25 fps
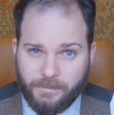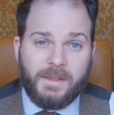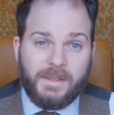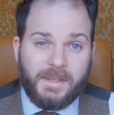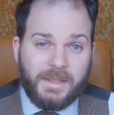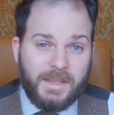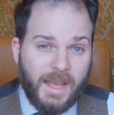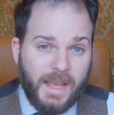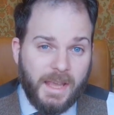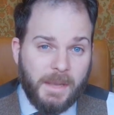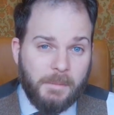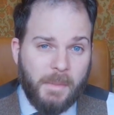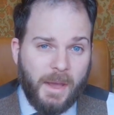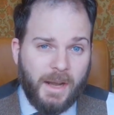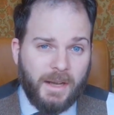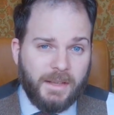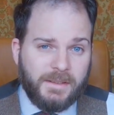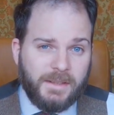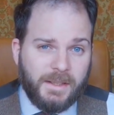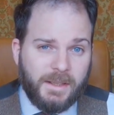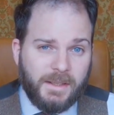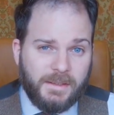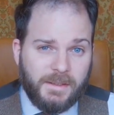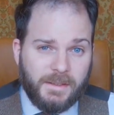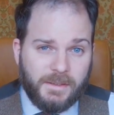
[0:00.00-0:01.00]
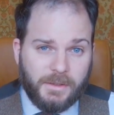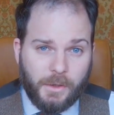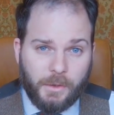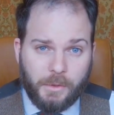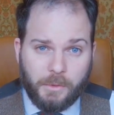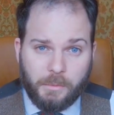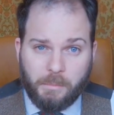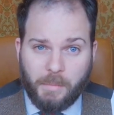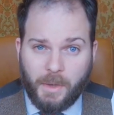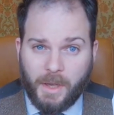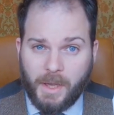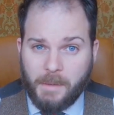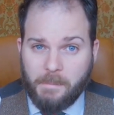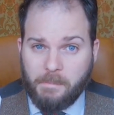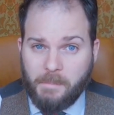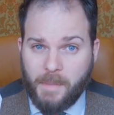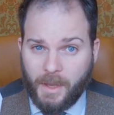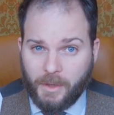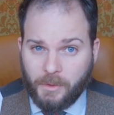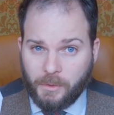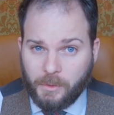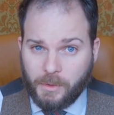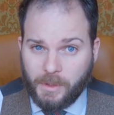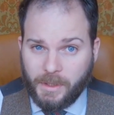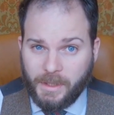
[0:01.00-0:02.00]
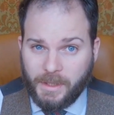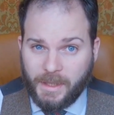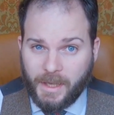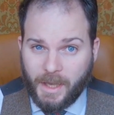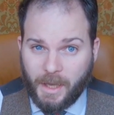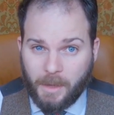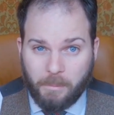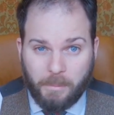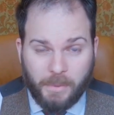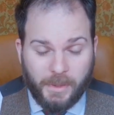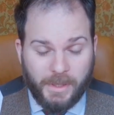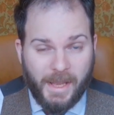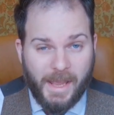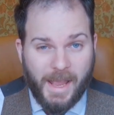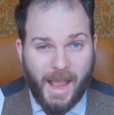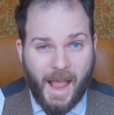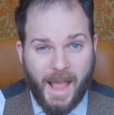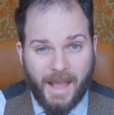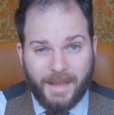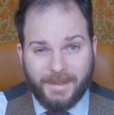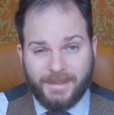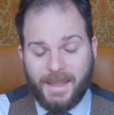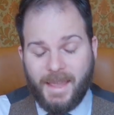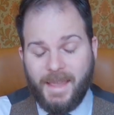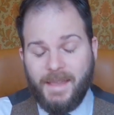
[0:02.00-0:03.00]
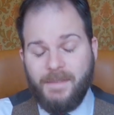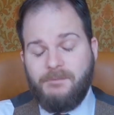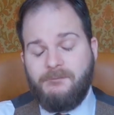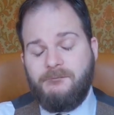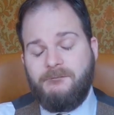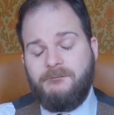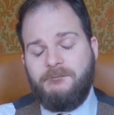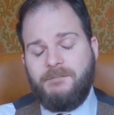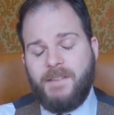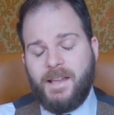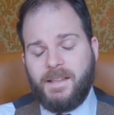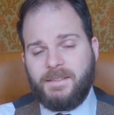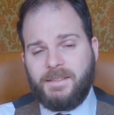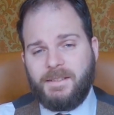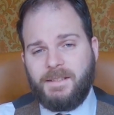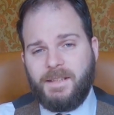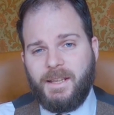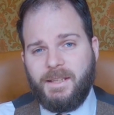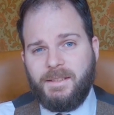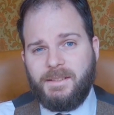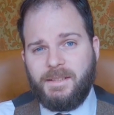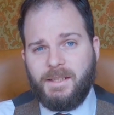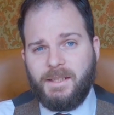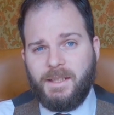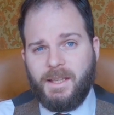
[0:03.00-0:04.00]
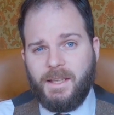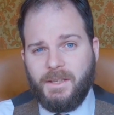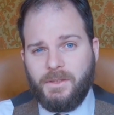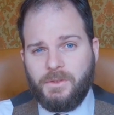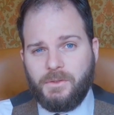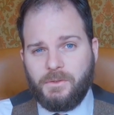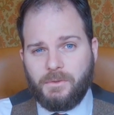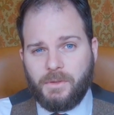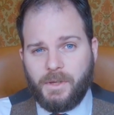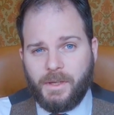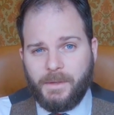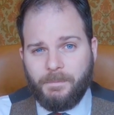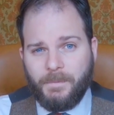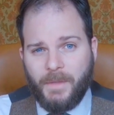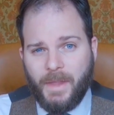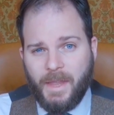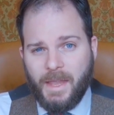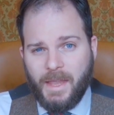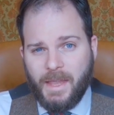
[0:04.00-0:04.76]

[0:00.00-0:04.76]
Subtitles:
Today, Ballantine's is owned by Pernod Ricard, but it has a fascinating history.